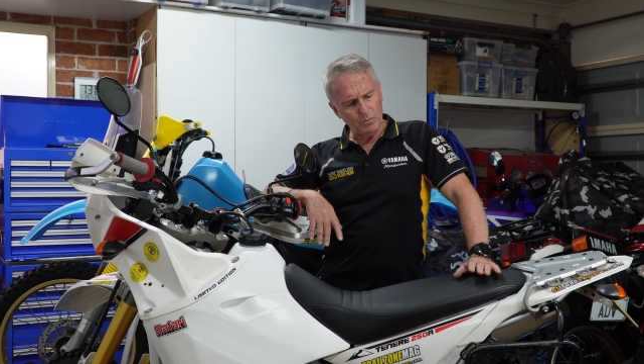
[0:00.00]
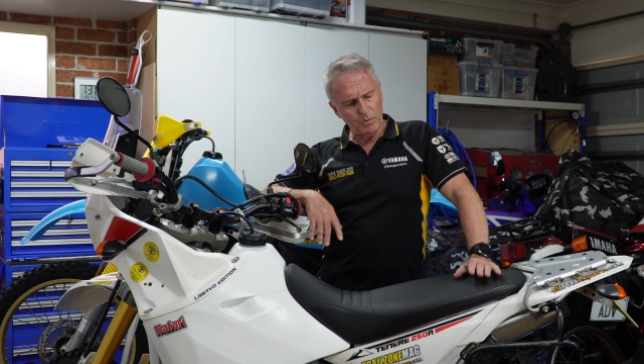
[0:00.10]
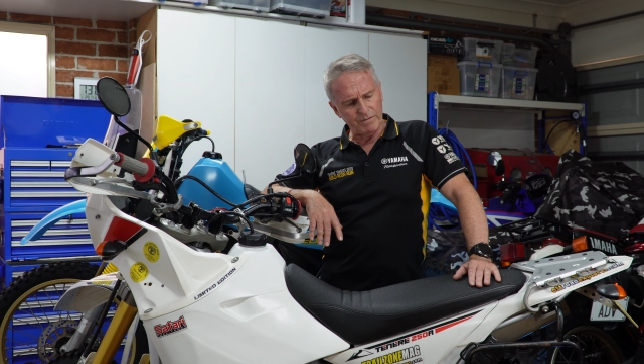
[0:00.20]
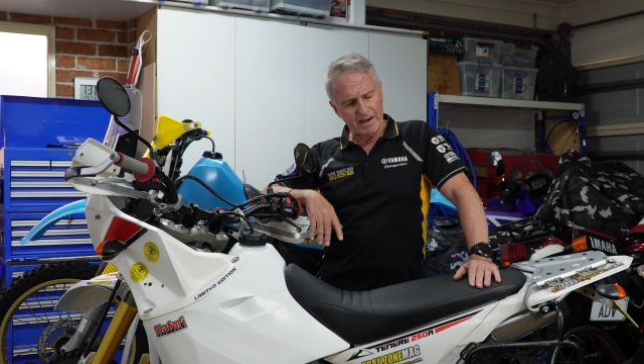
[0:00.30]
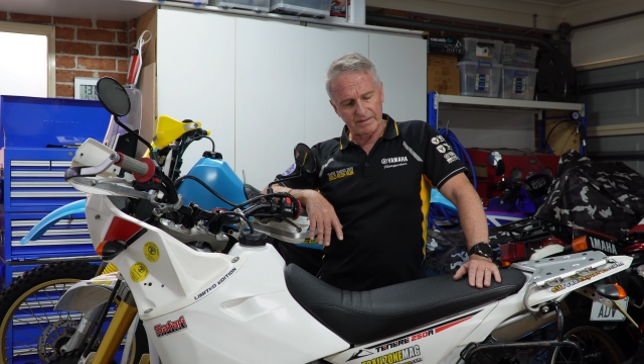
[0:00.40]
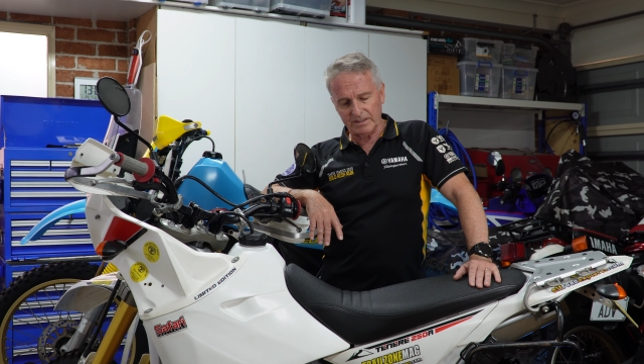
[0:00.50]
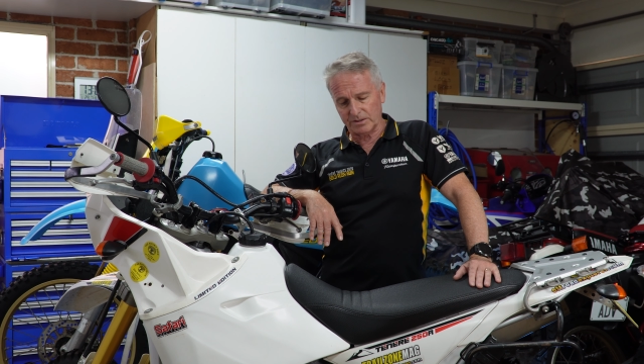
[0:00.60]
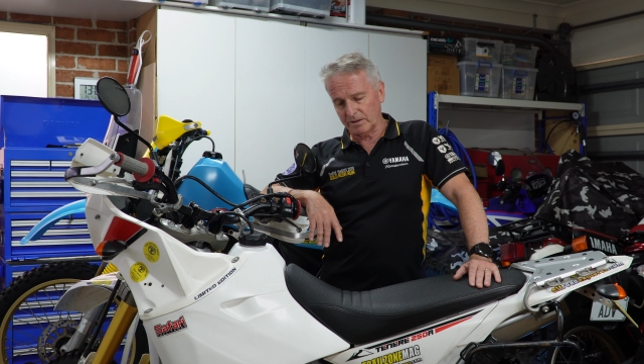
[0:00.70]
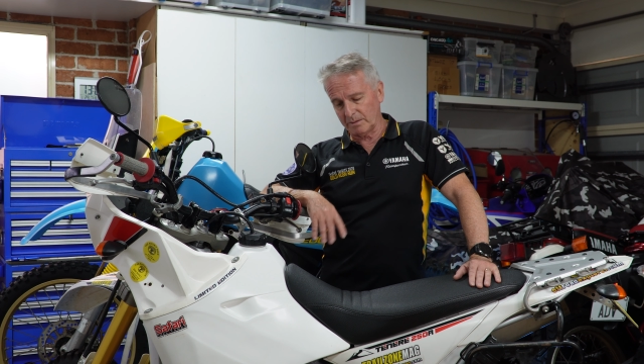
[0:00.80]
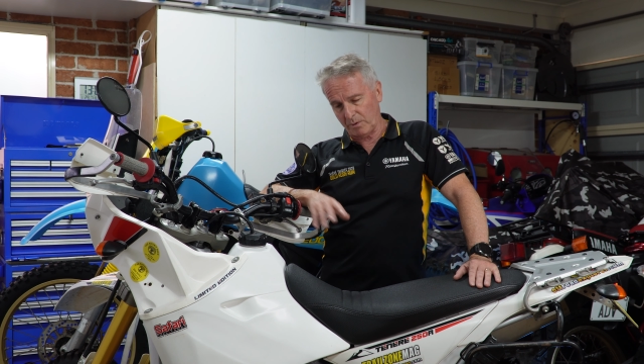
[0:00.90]
We've had
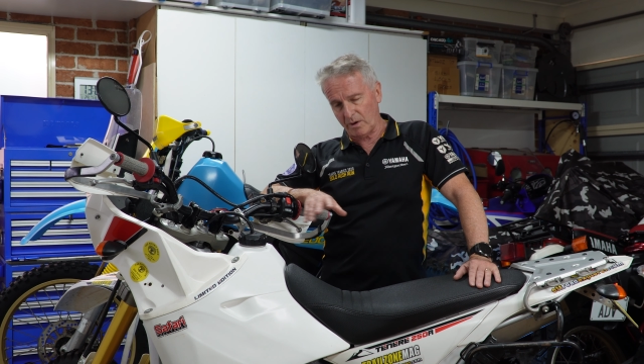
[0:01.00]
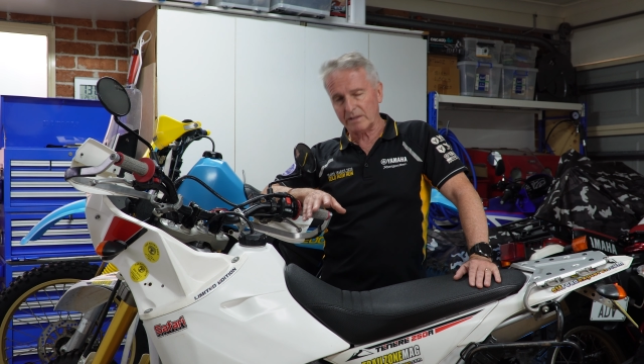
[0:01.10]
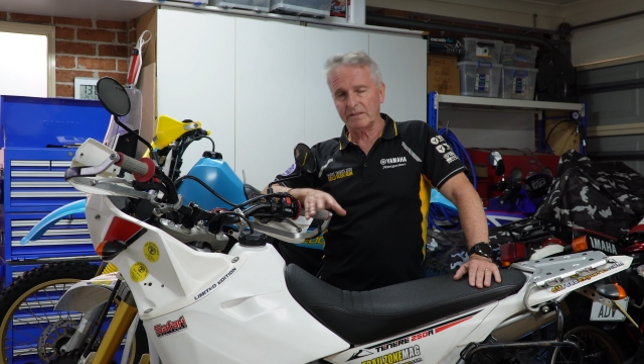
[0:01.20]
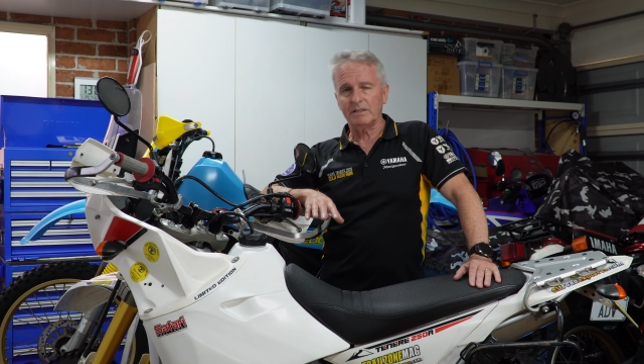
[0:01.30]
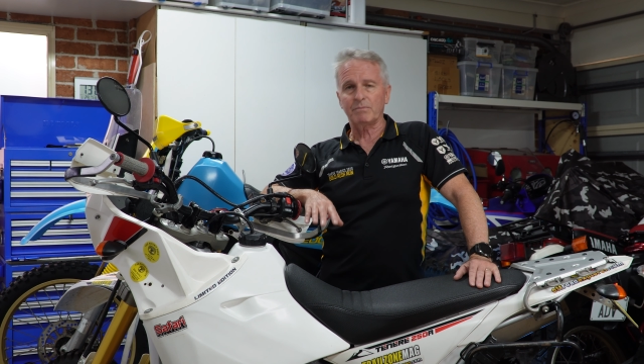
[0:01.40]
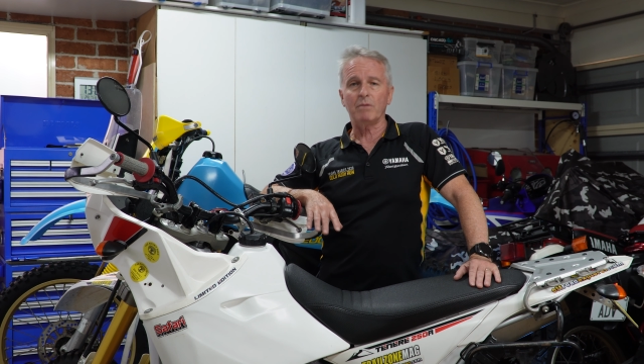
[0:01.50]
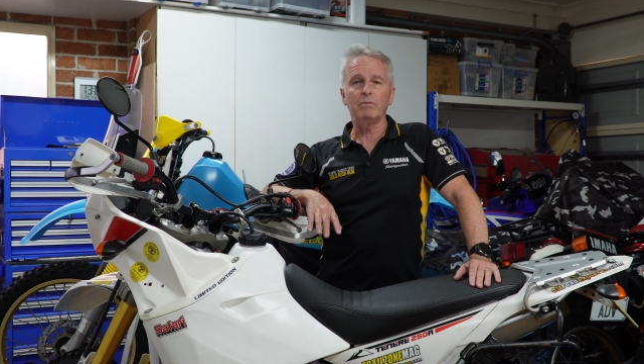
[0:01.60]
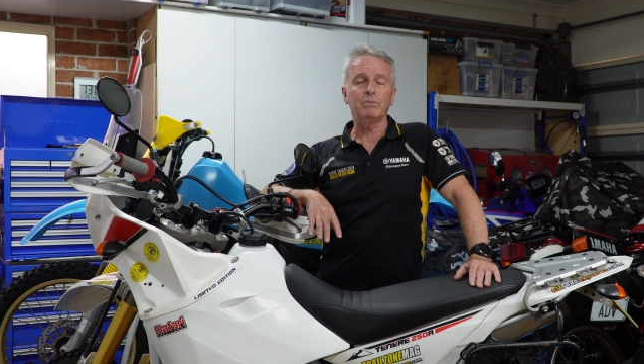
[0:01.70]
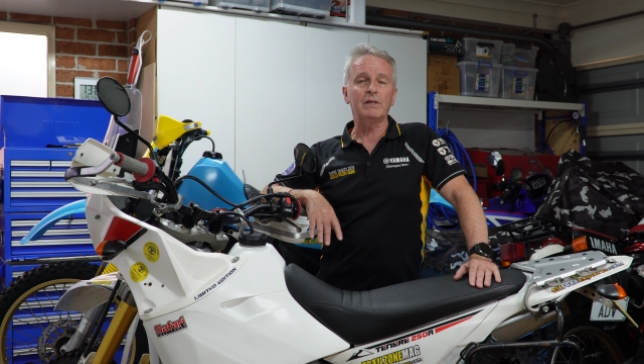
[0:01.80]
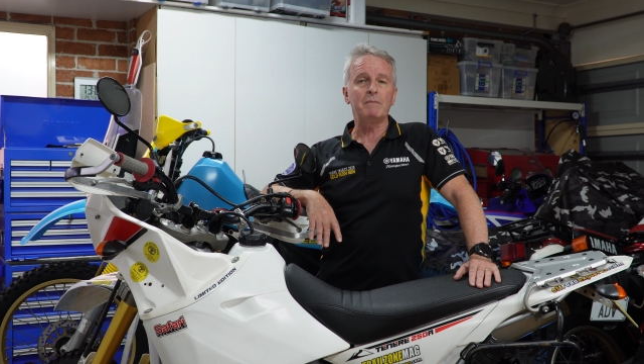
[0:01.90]
this on the bike since
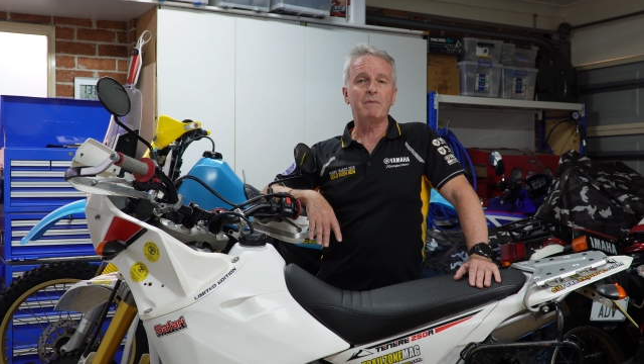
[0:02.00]
probably